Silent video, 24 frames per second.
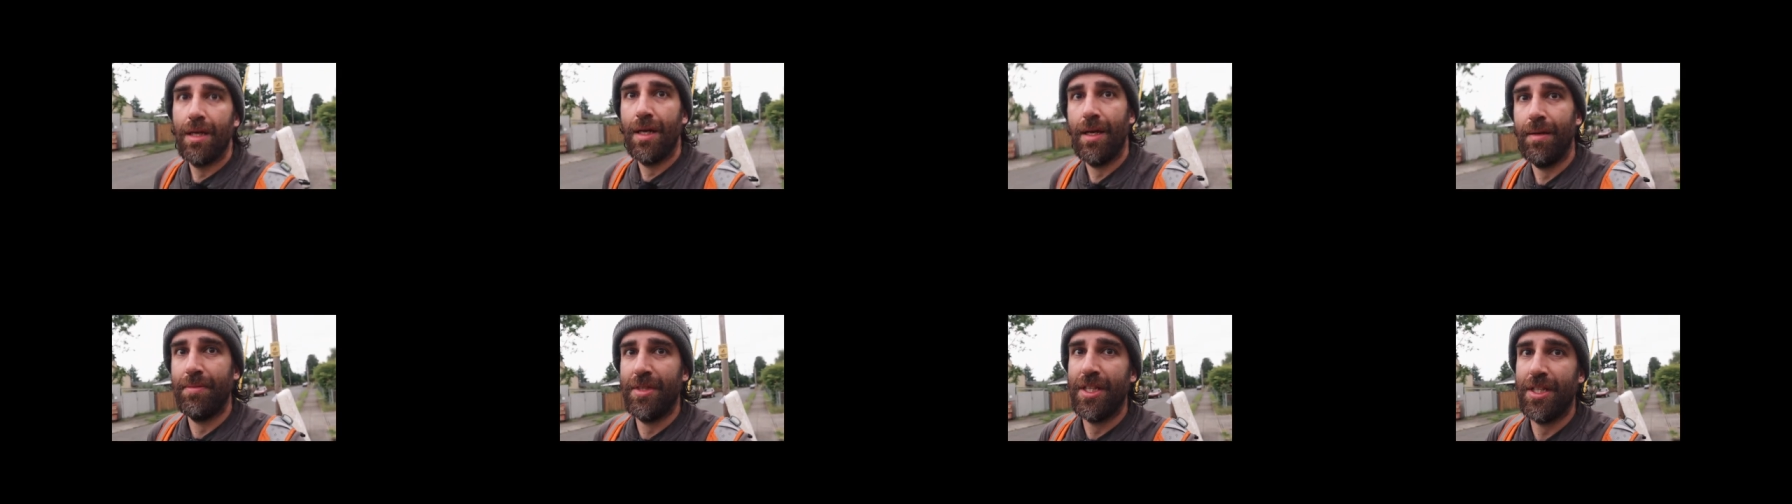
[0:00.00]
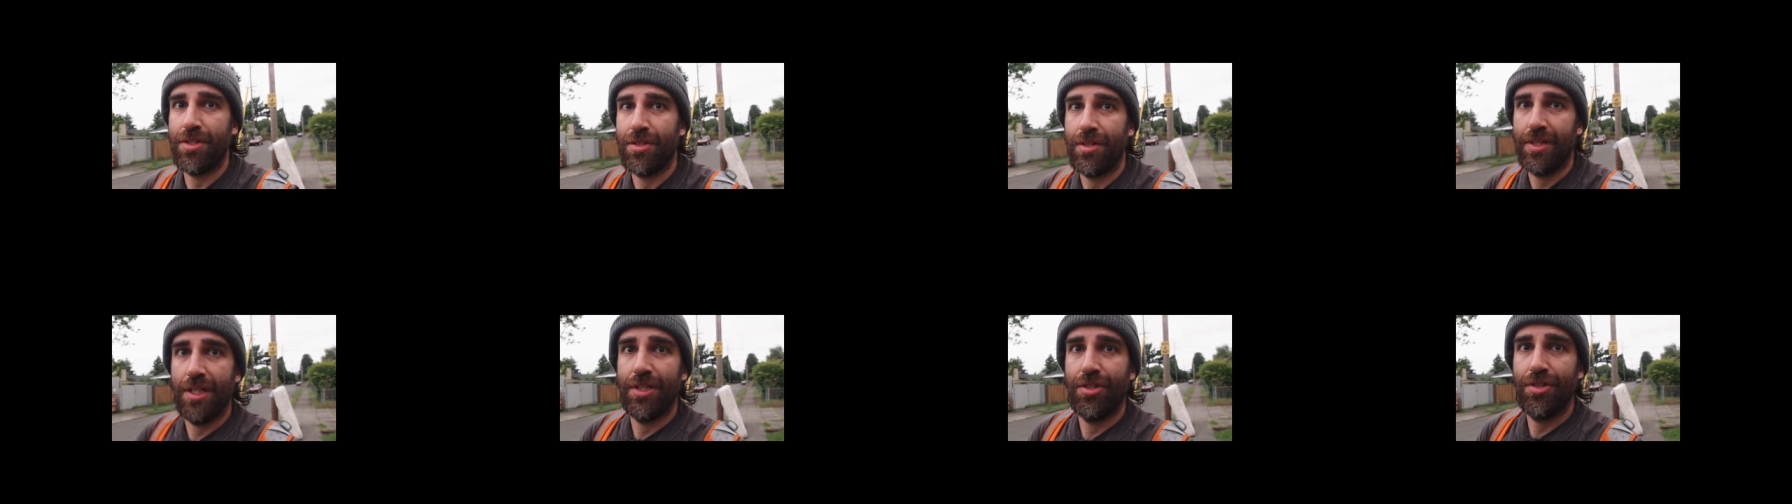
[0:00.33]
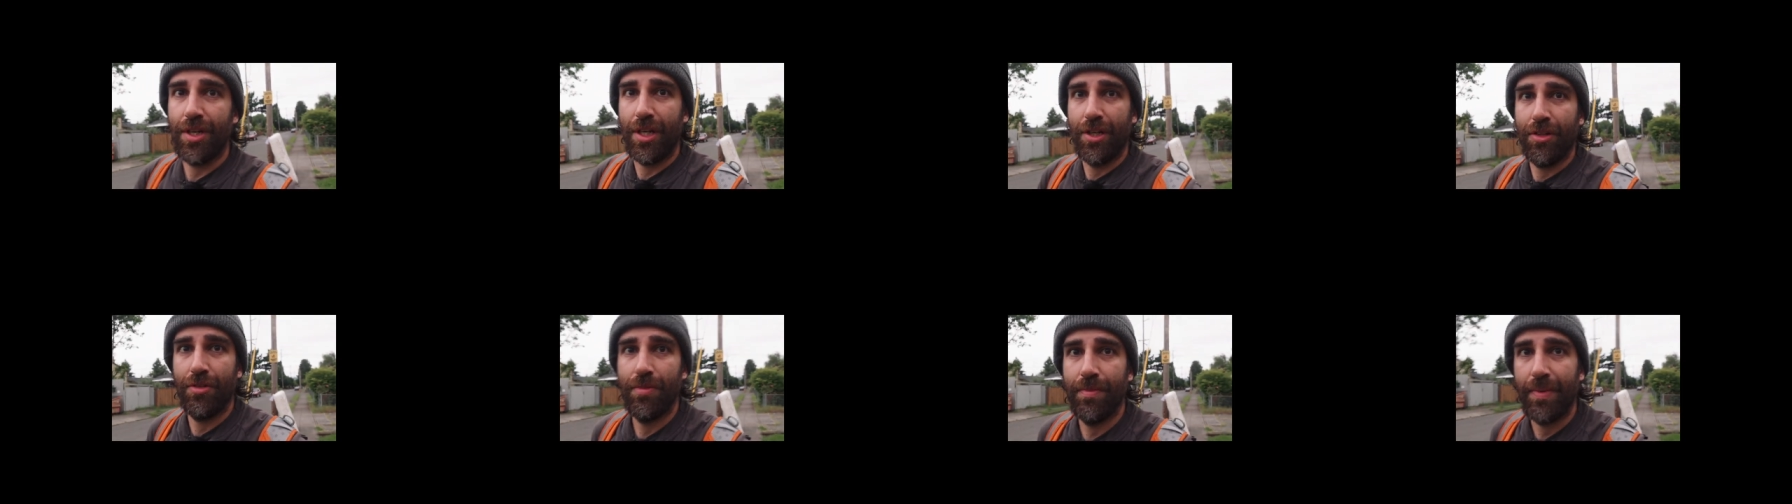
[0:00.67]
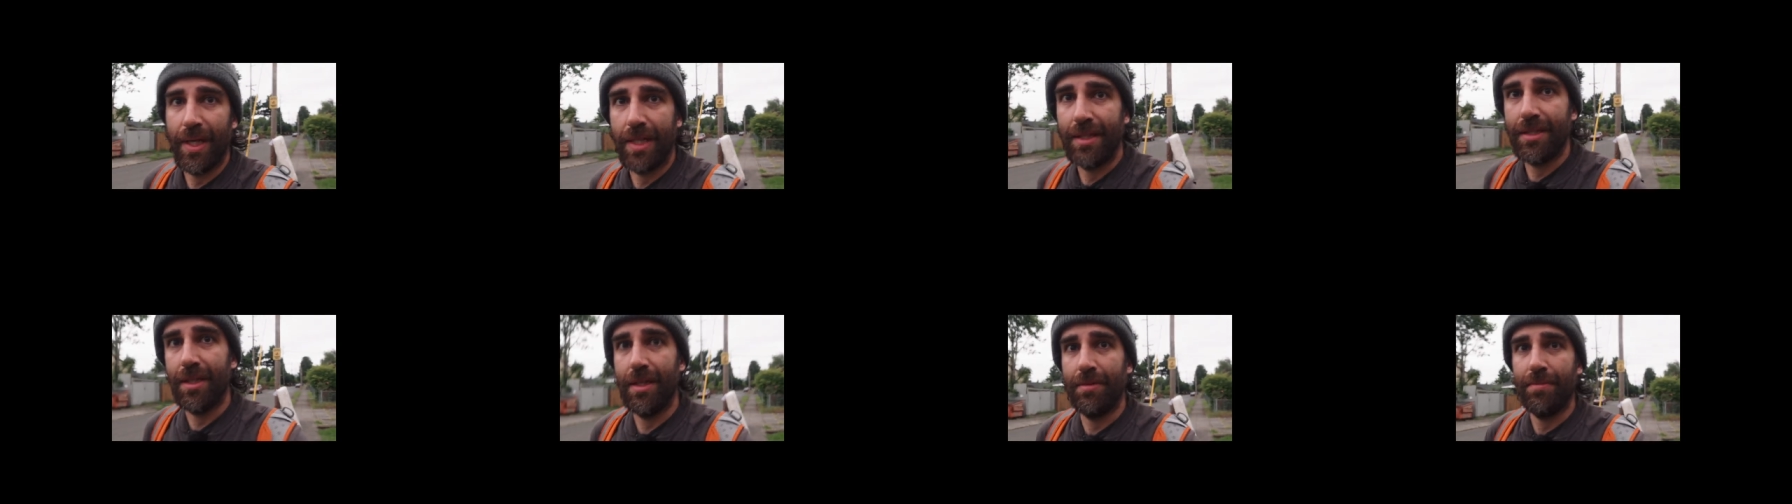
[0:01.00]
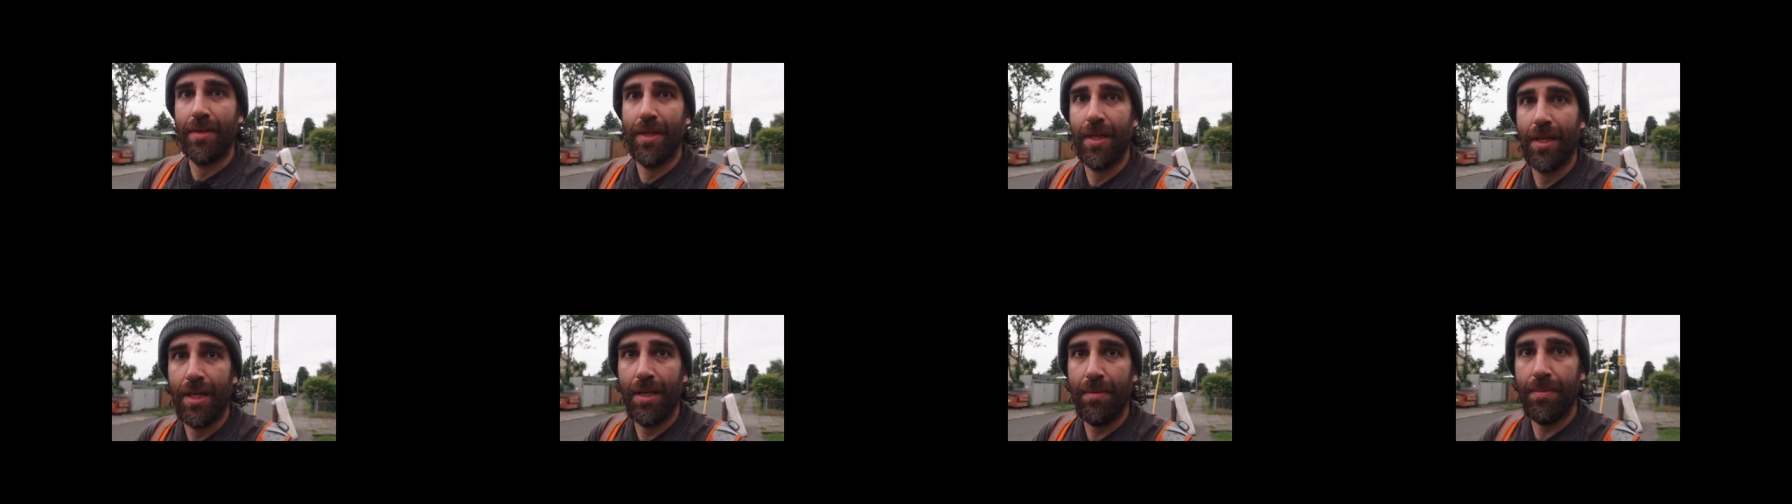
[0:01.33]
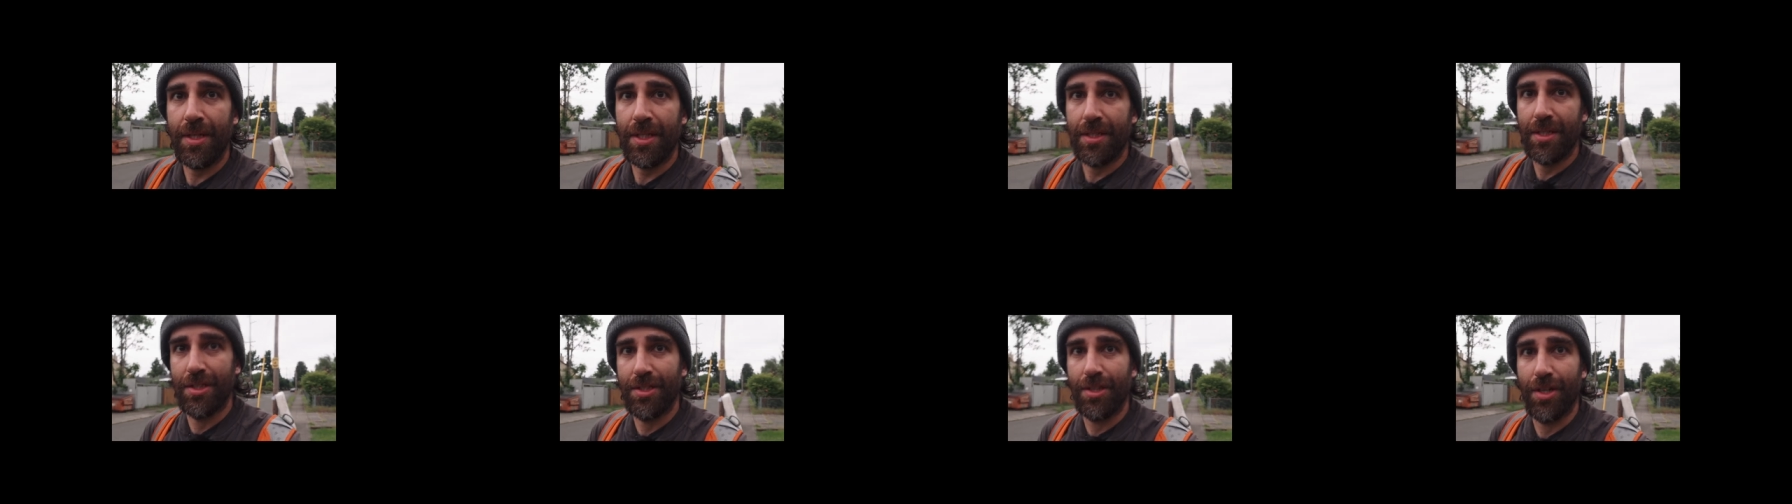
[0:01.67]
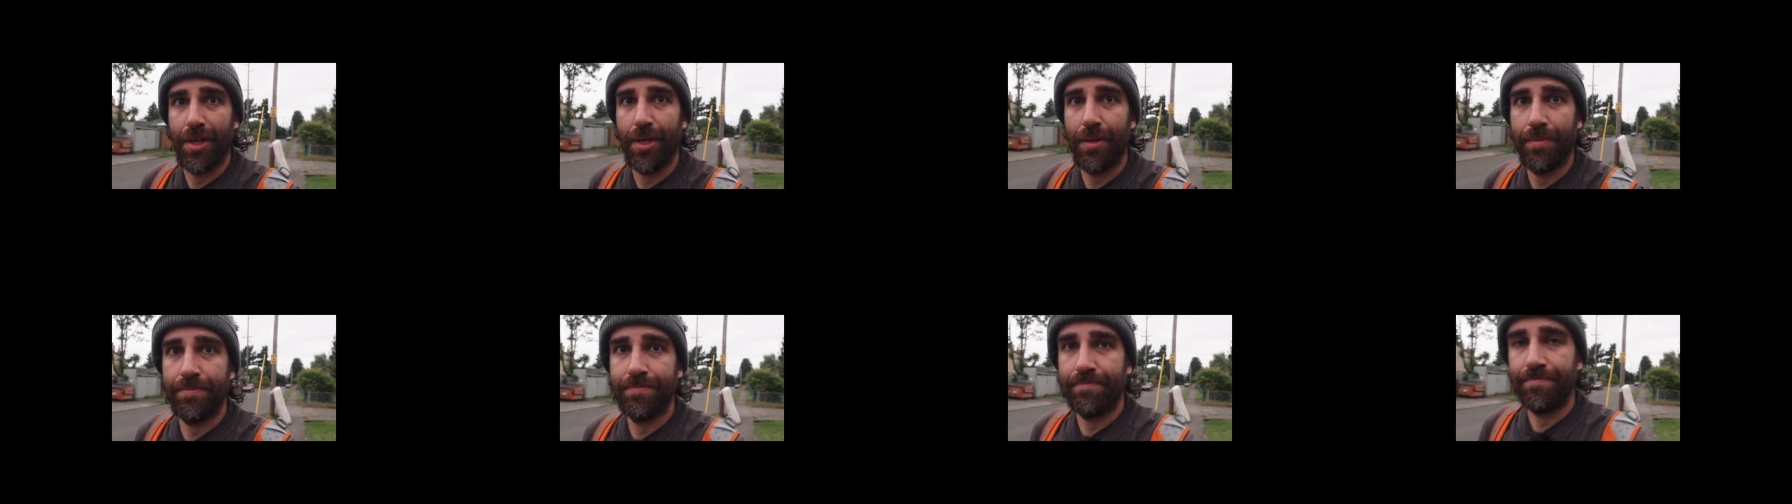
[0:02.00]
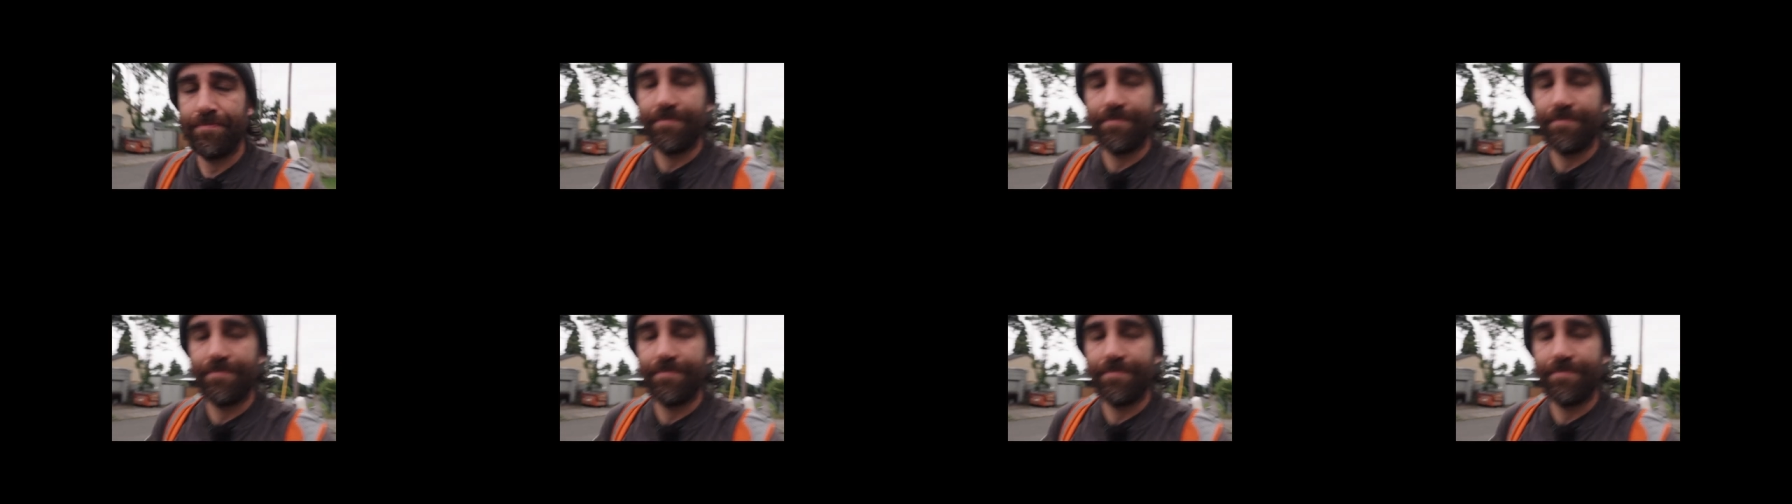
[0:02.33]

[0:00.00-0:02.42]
I'm just gonna try to make some images there.